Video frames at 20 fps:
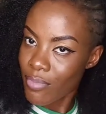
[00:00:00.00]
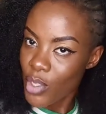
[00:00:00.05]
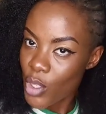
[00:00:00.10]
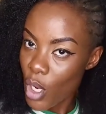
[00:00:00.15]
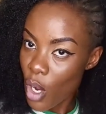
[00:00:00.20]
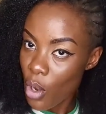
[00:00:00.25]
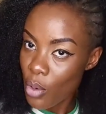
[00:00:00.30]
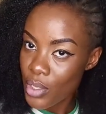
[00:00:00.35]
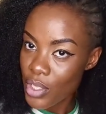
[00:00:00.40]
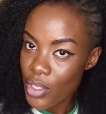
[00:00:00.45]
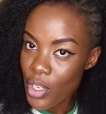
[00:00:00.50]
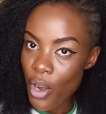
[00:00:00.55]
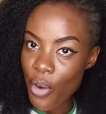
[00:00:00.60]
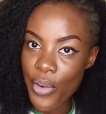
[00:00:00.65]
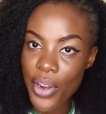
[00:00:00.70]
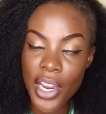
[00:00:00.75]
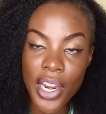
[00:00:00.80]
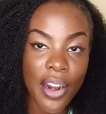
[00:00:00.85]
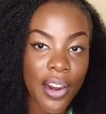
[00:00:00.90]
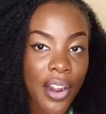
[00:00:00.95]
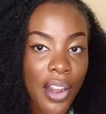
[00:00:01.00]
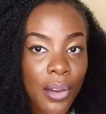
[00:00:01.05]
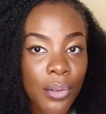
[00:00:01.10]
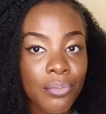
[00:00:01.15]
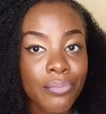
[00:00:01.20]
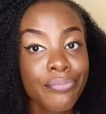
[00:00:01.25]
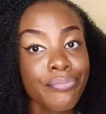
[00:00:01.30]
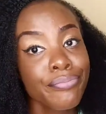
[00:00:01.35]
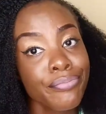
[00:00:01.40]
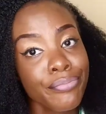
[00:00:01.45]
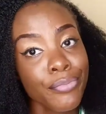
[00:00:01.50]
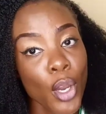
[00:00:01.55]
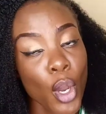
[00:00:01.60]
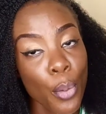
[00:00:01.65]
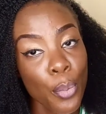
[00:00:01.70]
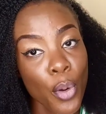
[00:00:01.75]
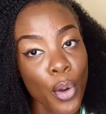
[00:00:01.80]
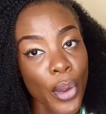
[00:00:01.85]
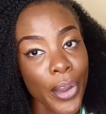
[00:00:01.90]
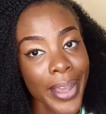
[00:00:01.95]
Your own story, girl
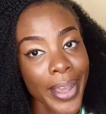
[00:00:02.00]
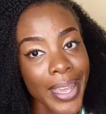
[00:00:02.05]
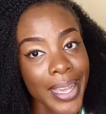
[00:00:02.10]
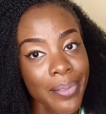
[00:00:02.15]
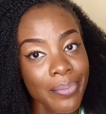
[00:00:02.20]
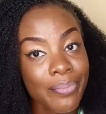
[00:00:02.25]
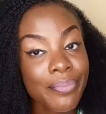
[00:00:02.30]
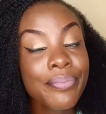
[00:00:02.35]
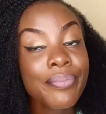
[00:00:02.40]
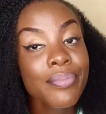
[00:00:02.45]
or boy,